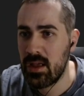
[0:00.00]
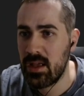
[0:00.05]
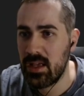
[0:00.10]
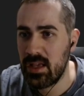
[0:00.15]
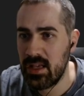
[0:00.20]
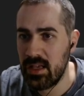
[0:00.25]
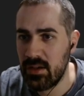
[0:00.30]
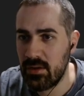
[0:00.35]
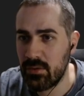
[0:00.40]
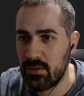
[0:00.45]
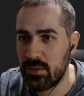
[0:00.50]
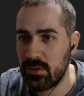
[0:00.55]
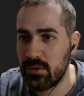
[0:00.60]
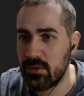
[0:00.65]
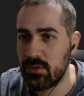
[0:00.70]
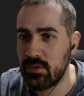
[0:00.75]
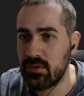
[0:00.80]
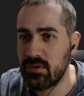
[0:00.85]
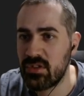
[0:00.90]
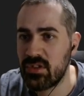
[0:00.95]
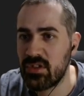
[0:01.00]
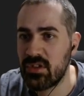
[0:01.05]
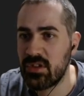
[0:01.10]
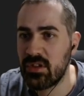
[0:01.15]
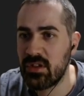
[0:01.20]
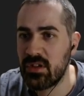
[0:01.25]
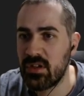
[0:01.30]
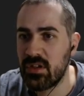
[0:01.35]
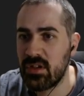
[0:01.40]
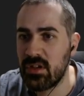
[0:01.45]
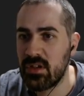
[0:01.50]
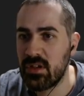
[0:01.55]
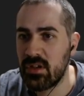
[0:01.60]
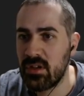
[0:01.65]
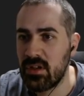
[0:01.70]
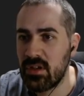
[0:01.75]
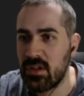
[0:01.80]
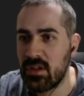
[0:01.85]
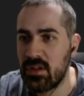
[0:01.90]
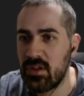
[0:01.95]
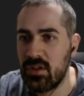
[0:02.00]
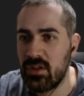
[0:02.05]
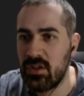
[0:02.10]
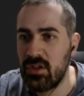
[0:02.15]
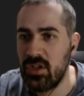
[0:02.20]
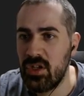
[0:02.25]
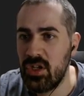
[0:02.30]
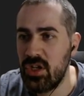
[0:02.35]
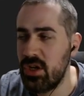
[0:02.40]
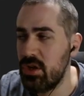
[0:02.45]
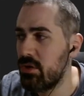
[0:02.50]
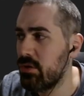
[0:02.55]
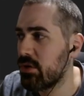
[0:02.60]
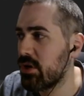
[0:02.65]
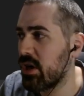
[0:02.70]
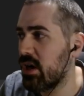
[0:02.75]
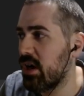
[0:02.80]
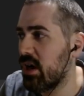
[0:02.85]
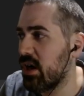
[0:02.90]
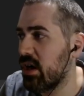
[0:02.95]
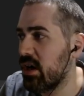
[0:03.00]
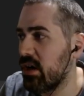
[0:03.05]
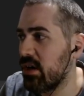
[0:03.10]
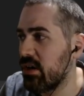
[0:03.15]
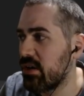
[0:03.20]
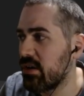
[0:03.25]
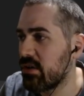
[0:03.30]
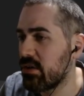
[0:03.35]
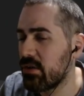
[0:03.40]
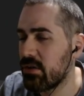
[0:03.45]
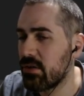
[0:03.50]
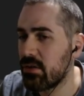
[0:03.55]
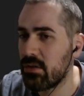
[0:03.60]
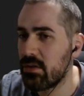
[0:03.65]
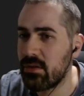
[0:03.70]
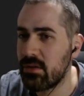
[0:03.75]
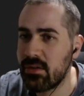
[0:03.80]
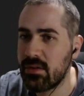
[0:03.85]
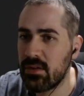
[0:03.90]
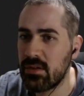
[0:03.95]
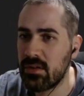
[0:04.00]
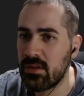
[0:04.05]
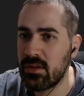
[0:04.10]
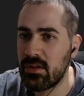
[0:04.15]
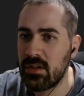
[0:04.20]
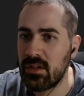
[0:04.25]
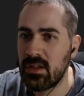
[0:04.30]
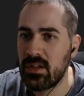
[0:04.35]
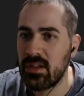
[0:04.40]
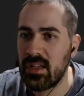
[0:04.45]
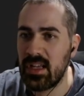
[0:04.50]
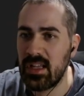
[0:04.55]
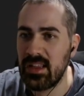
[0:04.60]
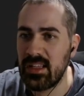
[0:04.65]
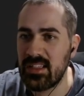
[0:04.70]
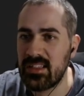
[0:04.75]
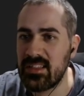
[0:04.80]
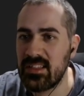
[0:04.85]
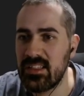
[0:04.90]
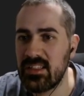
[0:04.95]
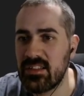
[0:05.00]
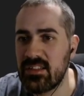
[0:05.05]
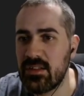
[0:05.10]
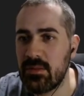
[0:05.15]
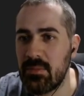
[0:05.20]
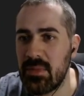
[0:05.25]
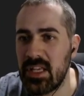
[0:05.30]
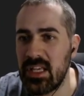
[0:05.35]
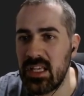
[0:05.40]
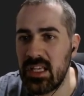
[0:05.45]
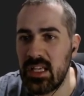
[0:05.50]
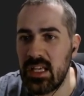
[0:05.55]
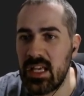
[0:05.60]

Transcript: equals new card, and this needs to be